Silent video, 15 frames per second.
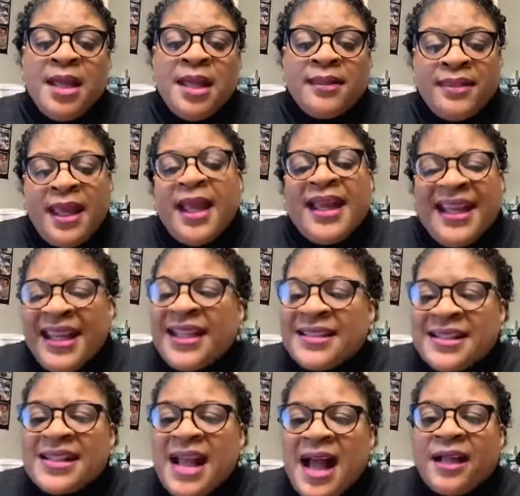They're
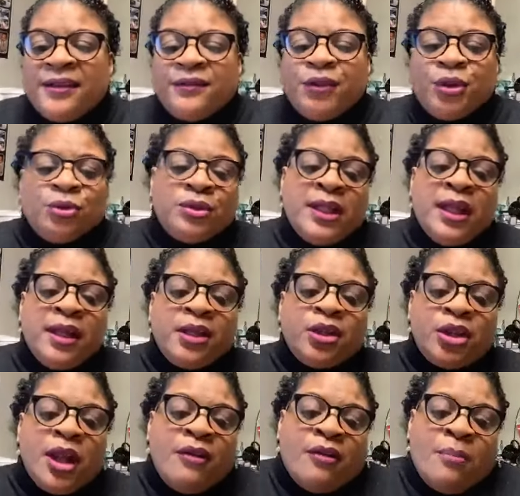inside of you. They're,
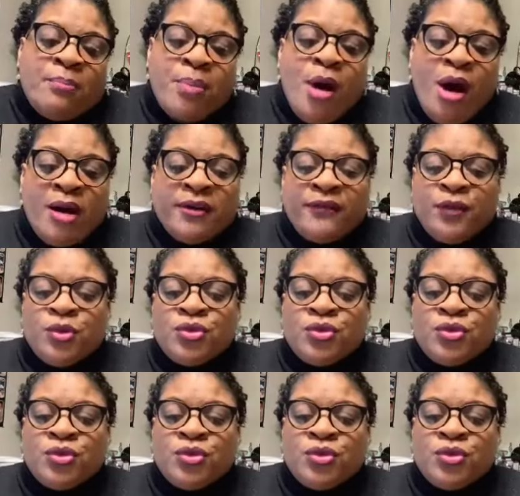they're a part of you.